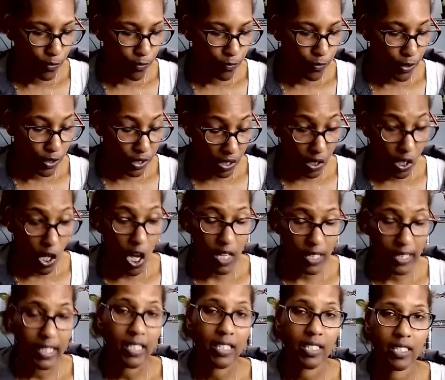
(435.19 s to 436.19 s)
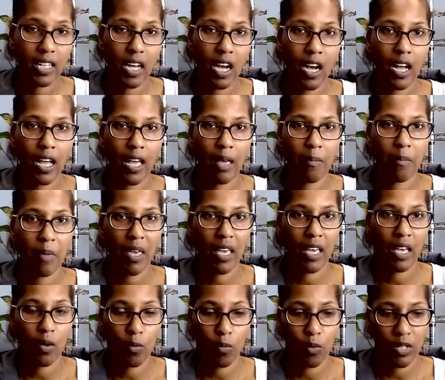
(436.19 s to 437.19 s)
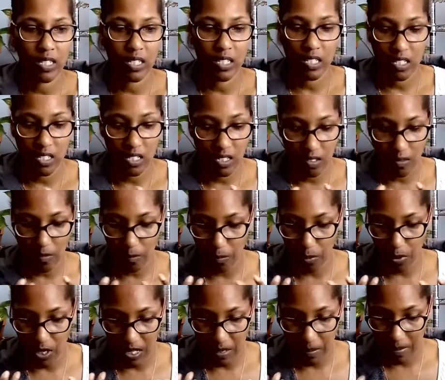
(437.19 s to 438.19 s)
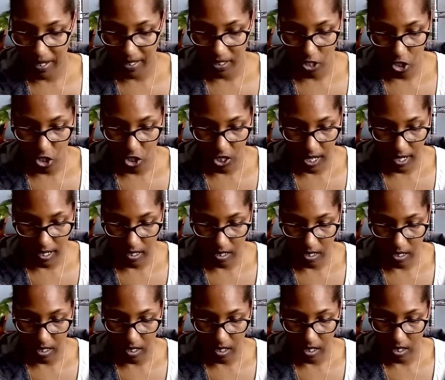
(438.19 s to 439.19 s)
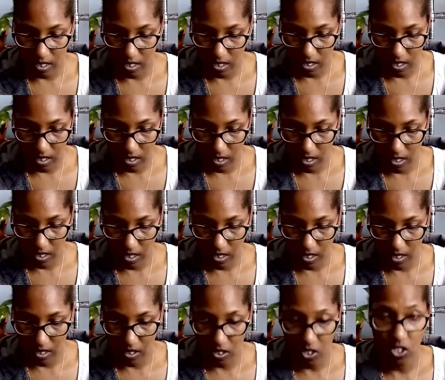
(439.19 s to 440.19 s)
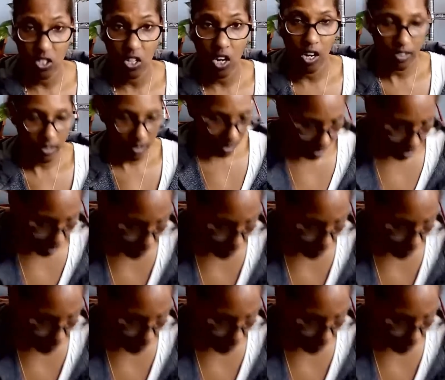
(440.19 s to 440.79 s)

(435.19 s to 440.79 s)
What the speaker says: for the longest time, it was pretty much just stopped. Like,